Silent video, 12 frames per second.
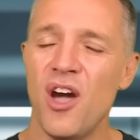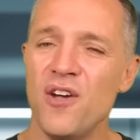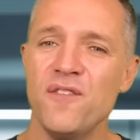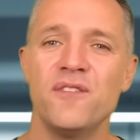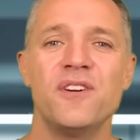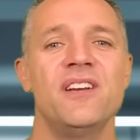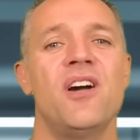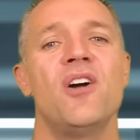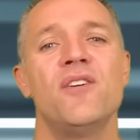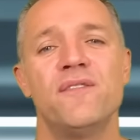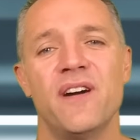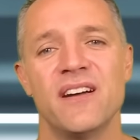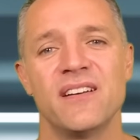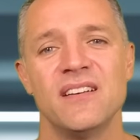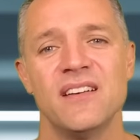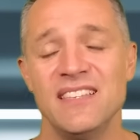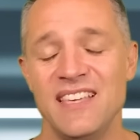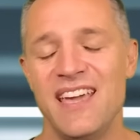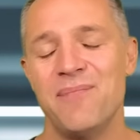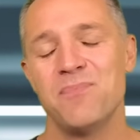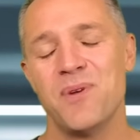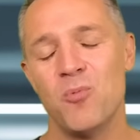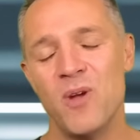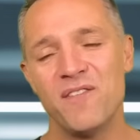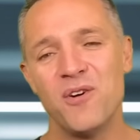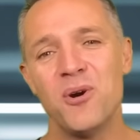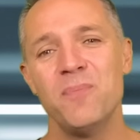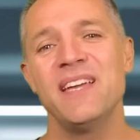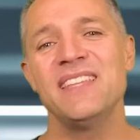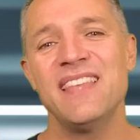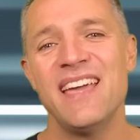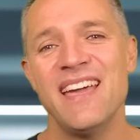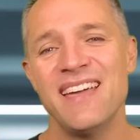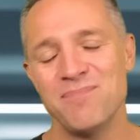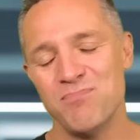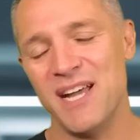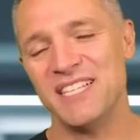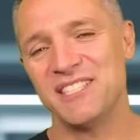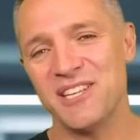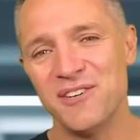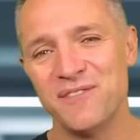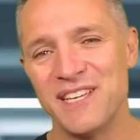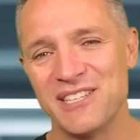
over and over. Yep, we've all been there, myself